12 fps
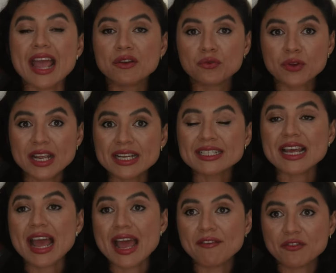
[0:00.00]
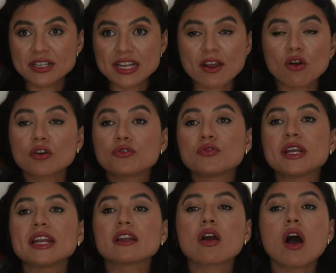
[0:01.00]
and read it every day or
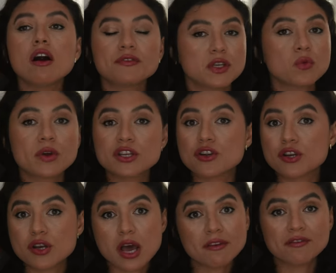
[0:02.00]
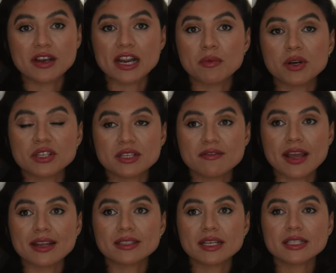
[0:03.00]
read it often when you're not feeling
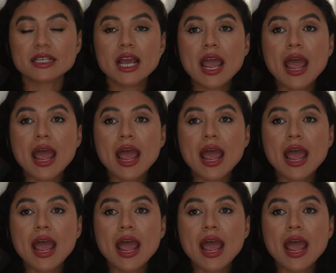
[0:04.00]
motivated.